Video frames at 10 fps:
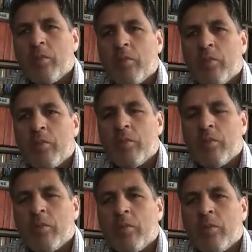
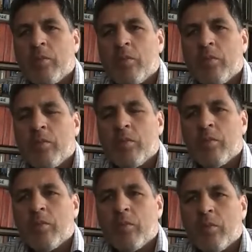
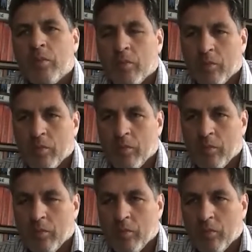
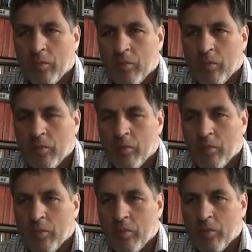
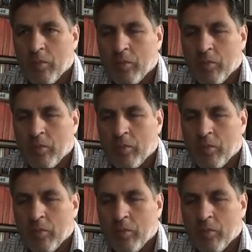(silent)